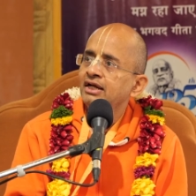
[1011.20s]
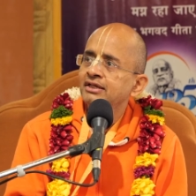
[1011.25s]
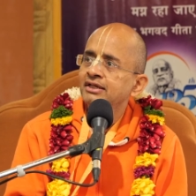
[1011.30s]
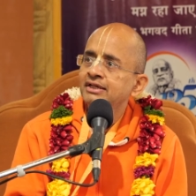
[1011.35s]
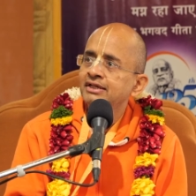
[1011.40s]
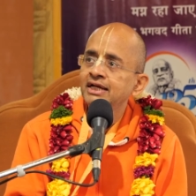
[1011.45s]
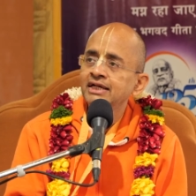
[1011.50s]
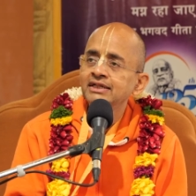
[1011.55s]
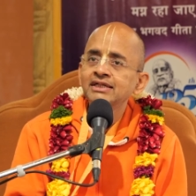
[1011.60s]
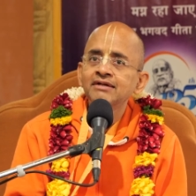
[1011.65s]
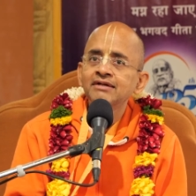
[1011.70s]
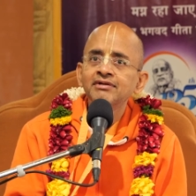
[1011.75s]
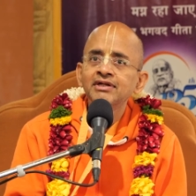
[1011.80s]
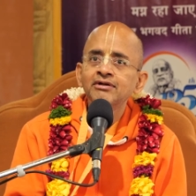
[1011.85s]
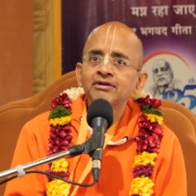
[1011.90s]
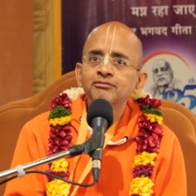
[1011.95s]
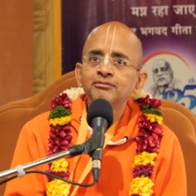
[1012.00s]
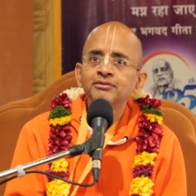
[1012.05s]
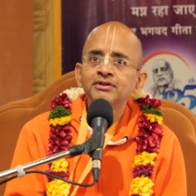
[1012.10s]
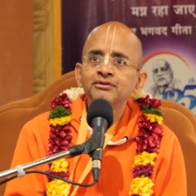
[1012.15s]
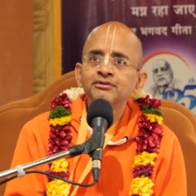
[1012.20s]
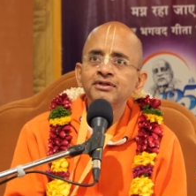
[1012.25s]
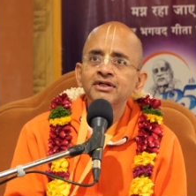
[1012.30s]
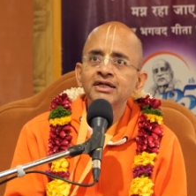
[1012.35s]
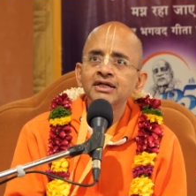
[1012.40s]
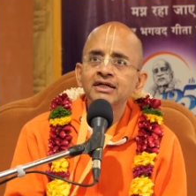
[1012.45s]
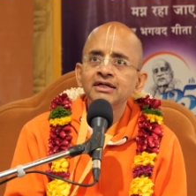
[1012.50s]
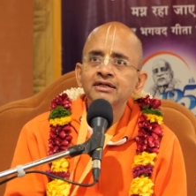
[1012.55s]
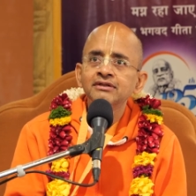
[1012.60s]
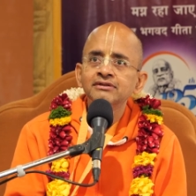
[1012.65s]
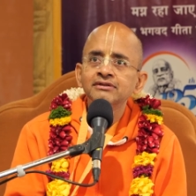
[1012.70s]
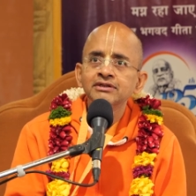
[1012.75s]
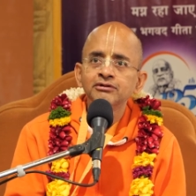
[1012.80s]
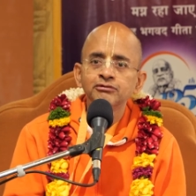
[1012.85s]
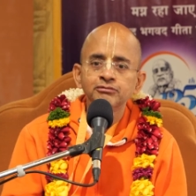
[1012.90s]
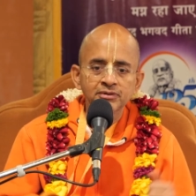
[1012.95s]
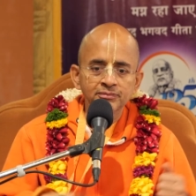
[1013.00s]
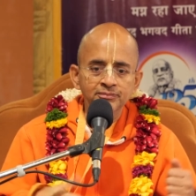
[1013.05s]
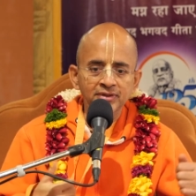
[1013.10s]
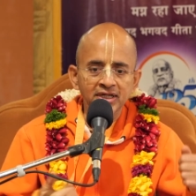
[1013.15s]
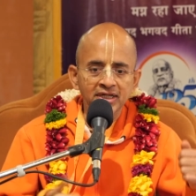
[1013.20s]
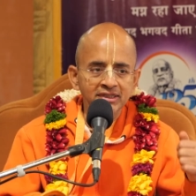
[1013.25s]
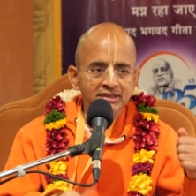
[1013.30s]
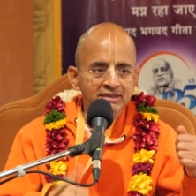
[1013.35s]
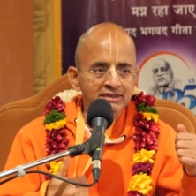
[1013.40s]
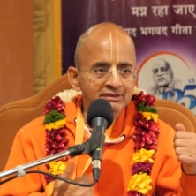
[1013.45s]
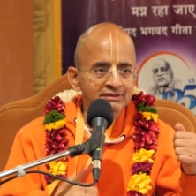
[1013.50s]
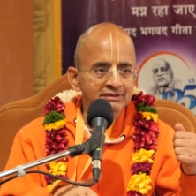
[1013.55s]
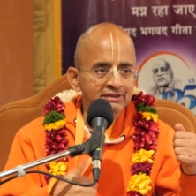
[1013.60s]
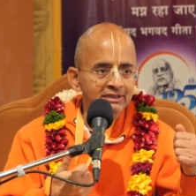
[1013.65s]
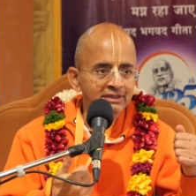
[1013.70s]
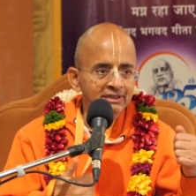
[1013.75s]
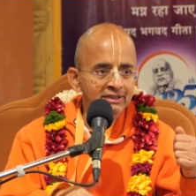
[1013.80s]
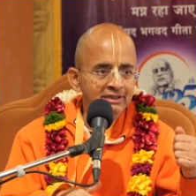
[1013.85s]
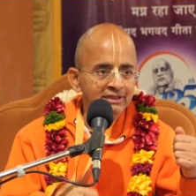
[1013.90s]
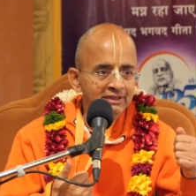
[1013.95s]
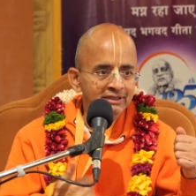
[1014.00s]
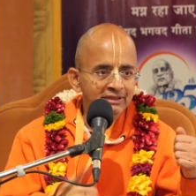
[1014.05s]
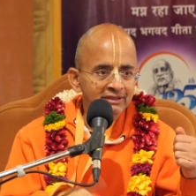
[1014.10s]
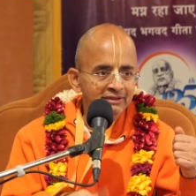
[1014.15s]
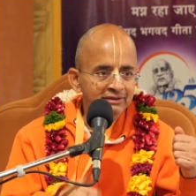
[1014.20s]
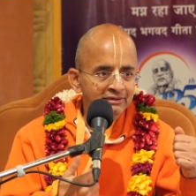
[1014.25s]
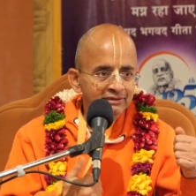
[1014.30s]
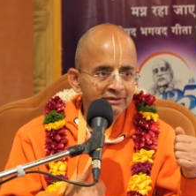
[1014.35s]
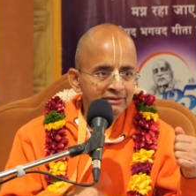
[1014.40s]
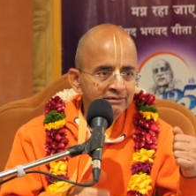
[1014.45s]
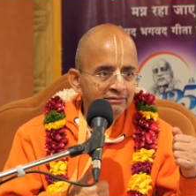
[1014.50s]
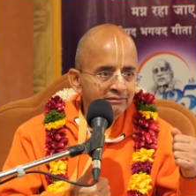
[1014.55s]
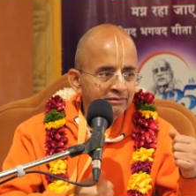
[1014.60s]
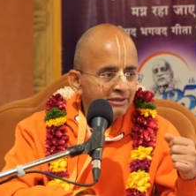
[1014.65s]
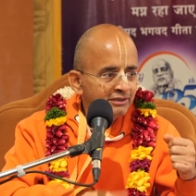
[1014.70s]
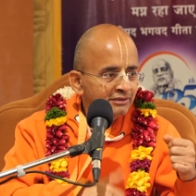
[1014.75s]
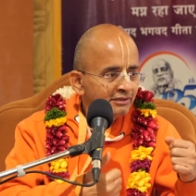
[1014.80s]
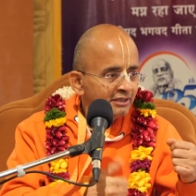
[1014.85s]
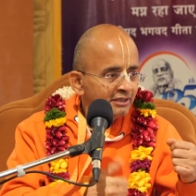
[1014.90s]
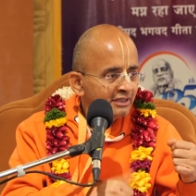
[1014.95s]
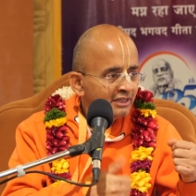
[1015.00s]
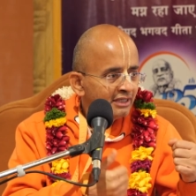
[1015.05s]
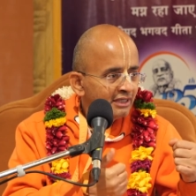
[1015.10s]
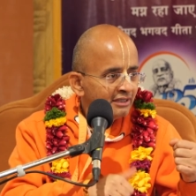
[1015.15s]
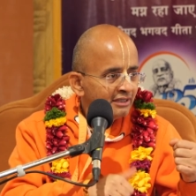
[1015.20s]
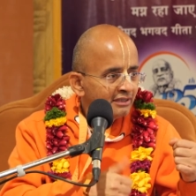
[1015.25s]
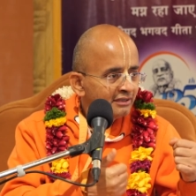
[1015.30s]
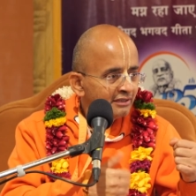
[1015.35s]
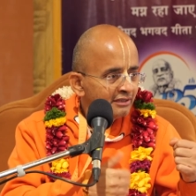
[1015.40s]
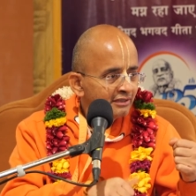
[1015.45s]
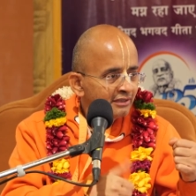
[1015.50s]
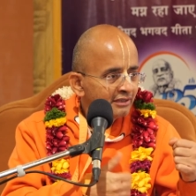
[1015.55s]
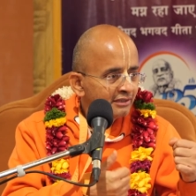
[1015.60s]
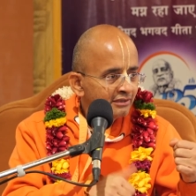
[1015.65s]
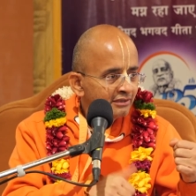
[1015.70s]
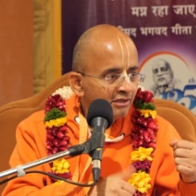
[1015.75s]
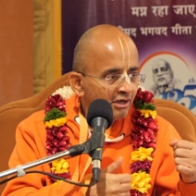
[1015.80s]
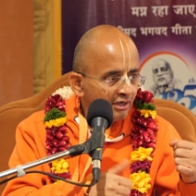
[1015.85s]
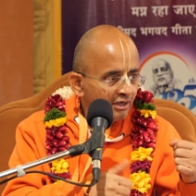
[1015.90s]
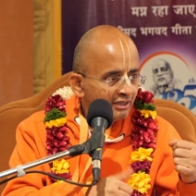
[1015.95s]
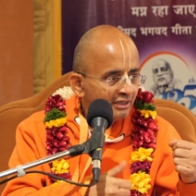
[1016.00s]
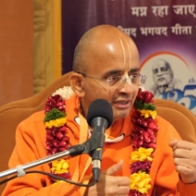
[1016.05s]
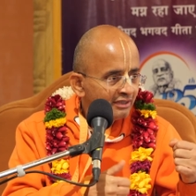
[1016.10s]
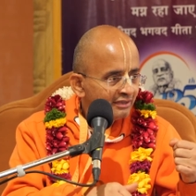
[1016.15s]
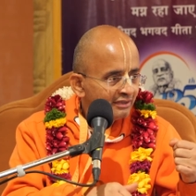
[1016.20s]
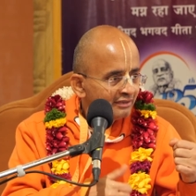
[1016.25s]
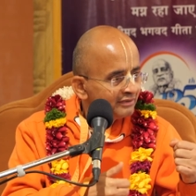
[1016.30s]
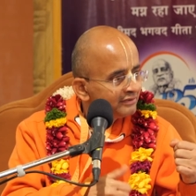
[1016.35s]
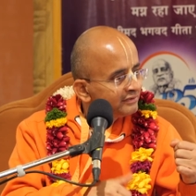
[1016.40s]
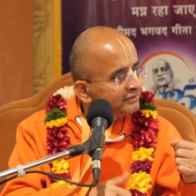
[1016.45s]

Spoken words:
the kirtan when he would be doing, he would be playing this, what do you call that? Gong.